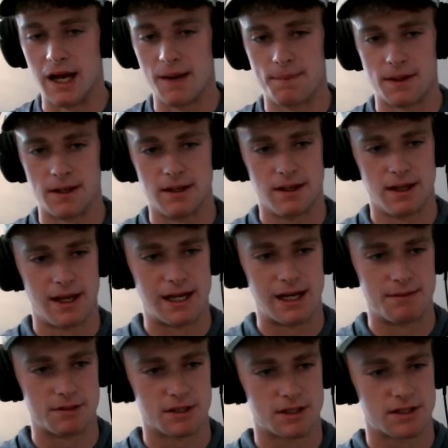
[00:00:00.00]
up, and
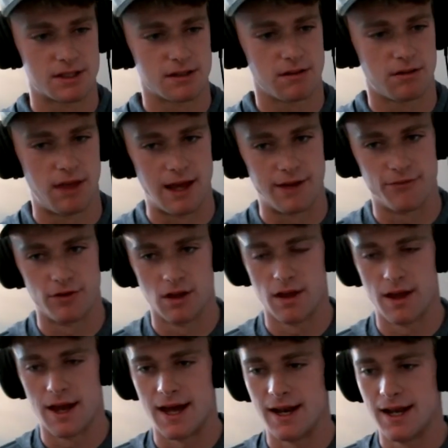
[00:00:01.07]
I'm just
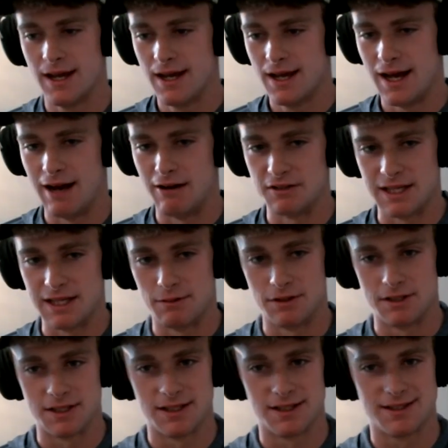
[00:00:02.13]
thankful that I was able
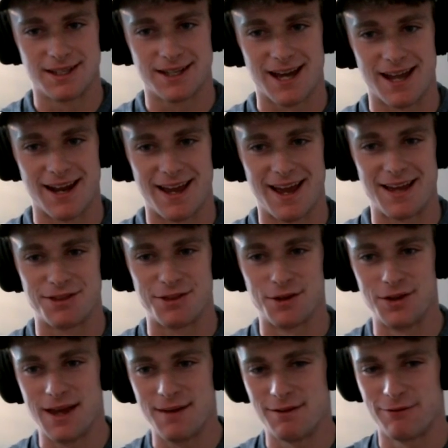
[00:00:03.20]
to kind of head
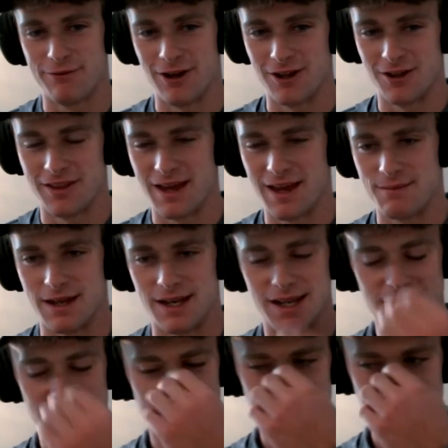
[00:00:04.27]
through them and follow them.
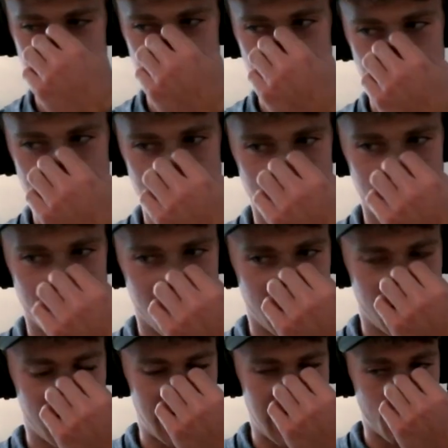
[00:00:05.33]
And
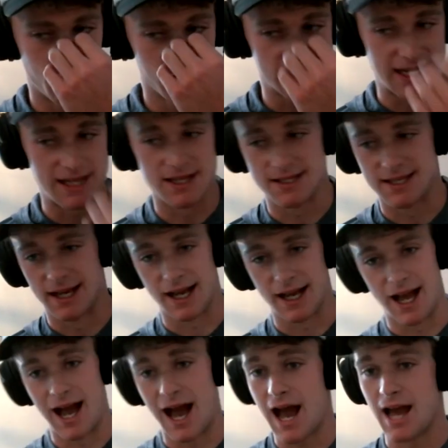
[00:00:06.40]
I will say this, like,
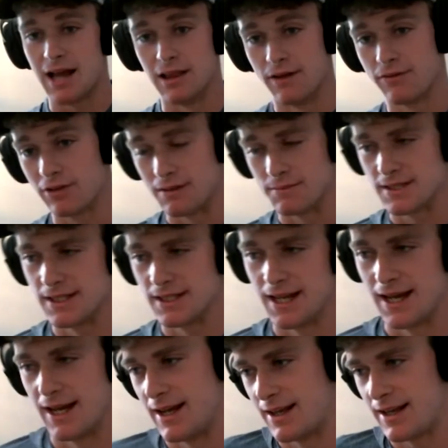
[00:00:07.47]
I love Clemson.
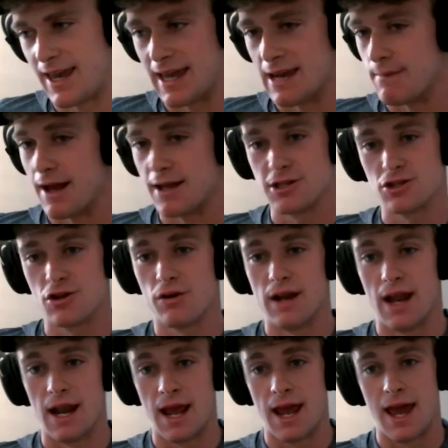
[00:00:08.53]
I can't imagine
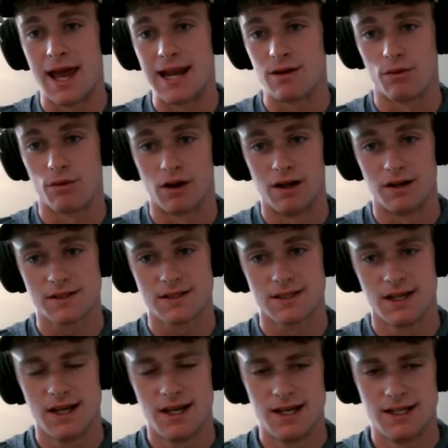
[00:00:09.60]
going anywhere else.
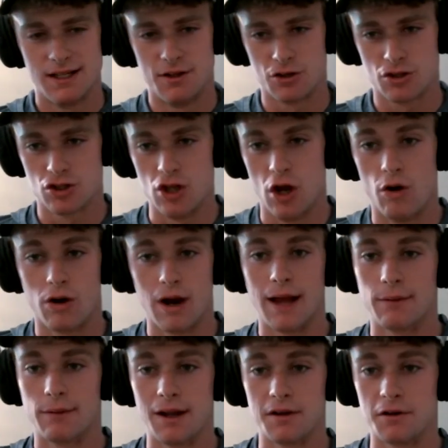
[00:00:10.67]
There's nowhere
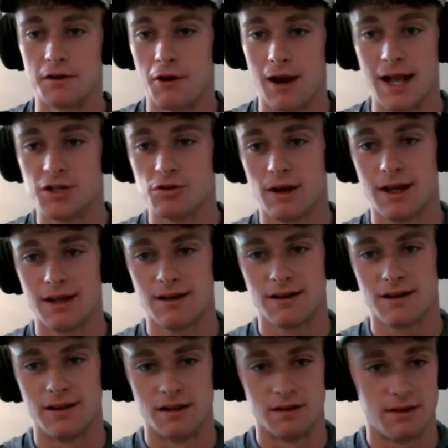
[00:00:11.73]
I'd rather graduate
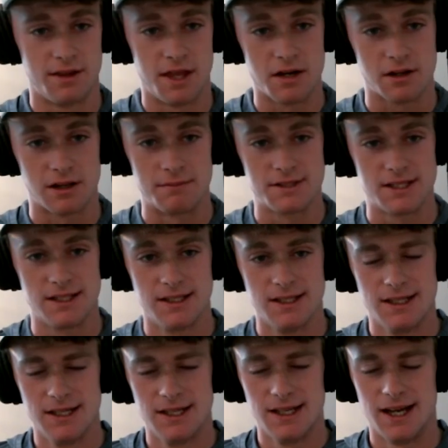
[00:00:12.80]
than
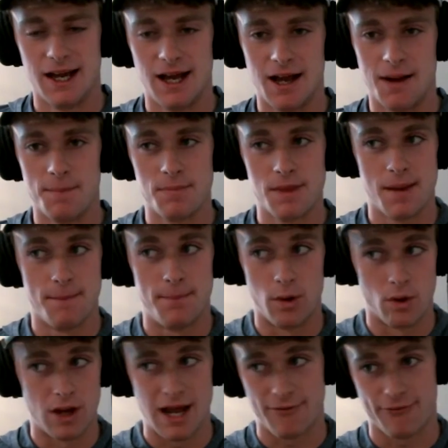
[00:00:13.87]
Clemson. But
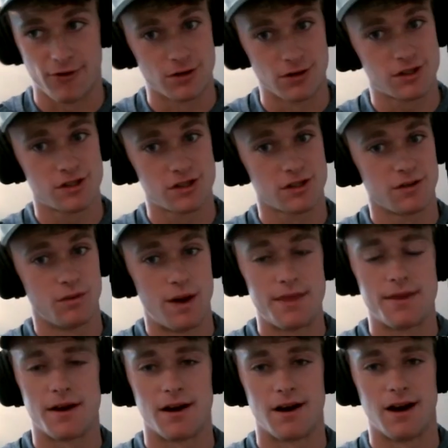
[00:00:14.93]
when I first went
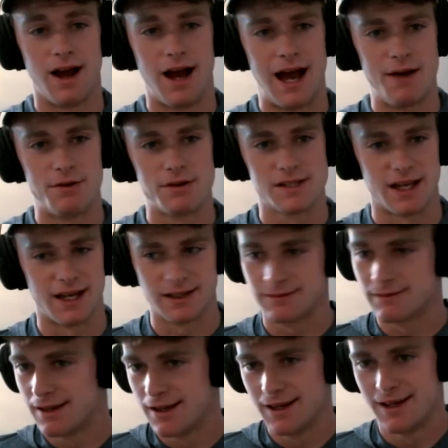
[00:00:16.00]
there, I was like,
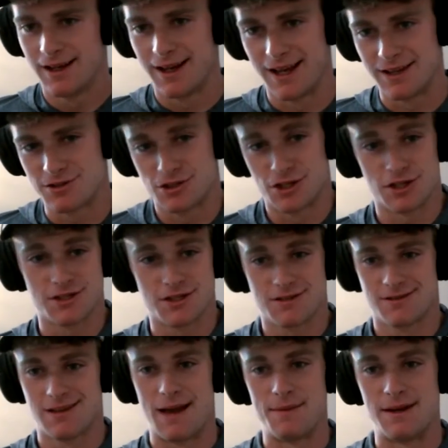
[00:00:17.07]
it's
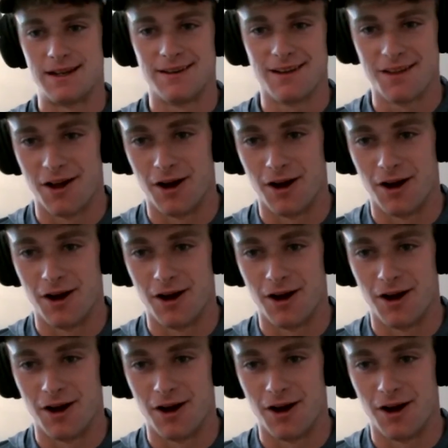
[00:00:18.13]
just, I mean,